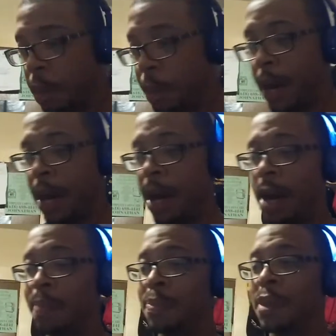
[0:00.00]
But
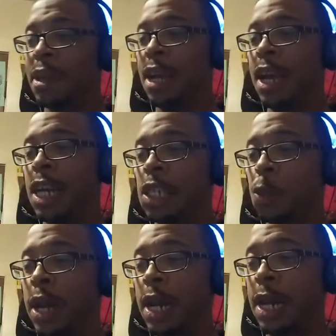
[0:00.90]
um, it is
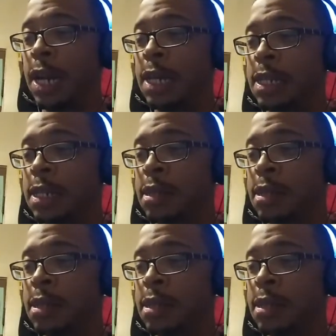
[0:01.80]
what it is.